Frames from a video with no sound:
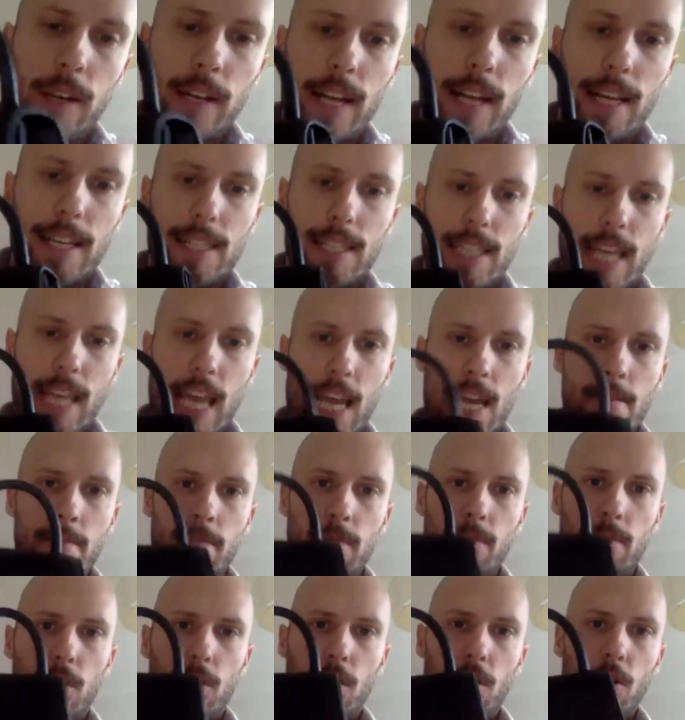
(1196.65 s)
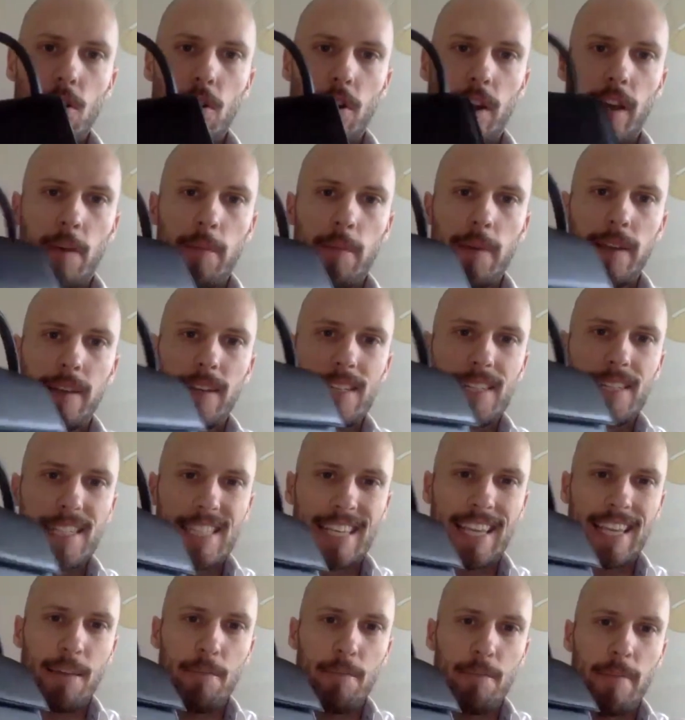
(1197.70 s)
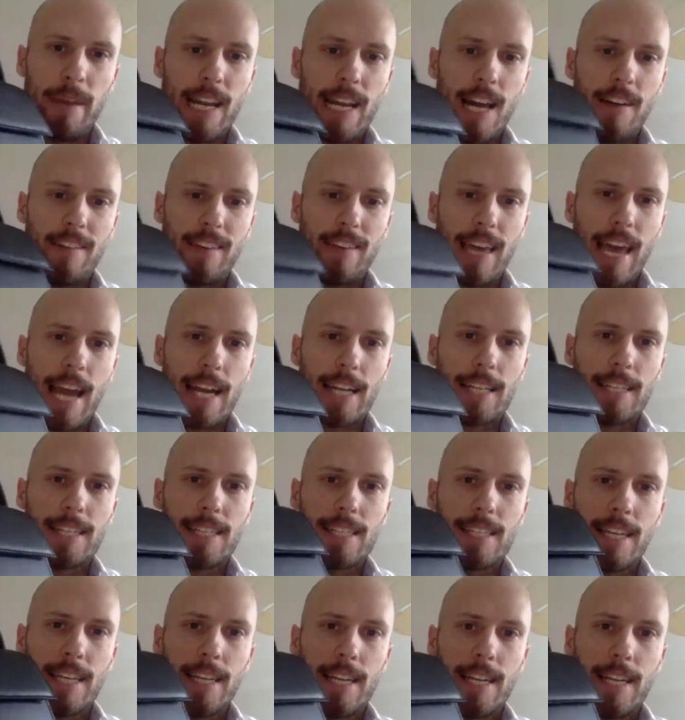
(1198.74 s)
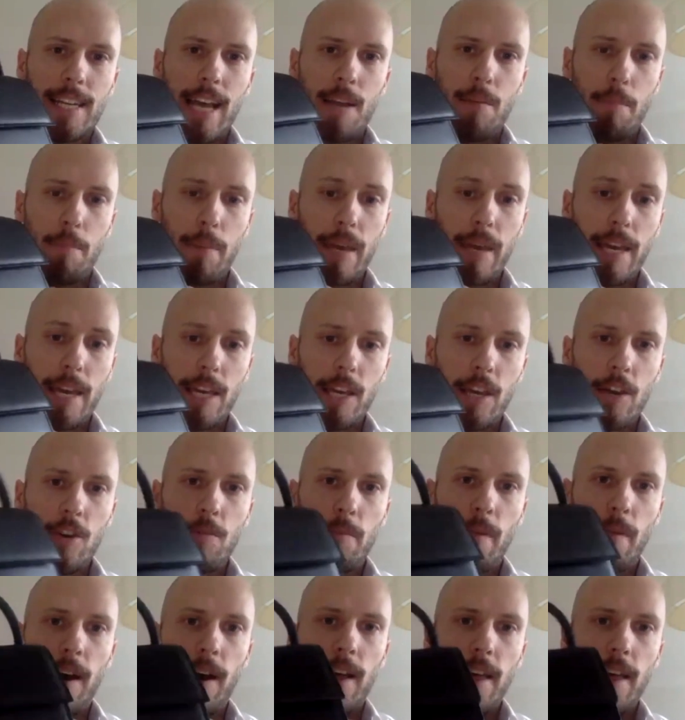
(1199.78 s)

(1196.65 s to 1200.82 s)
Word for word: that same look. I mean, this is made out of cactus and, and PU, right. but